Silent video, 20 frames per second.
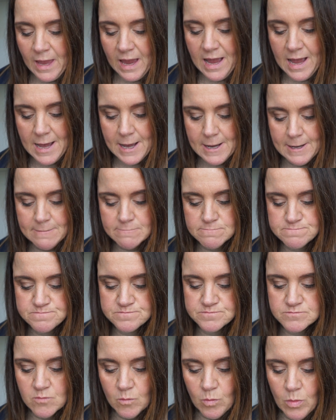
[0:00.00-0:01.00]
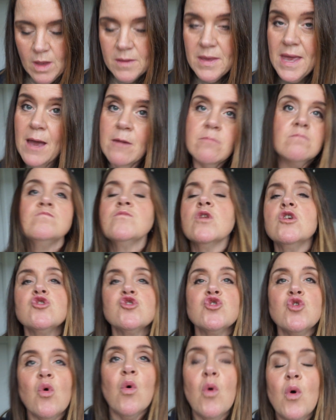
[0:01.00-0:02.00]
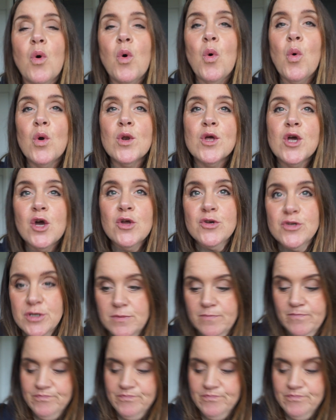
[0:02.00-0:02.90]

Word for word: Um, yeah, so all good.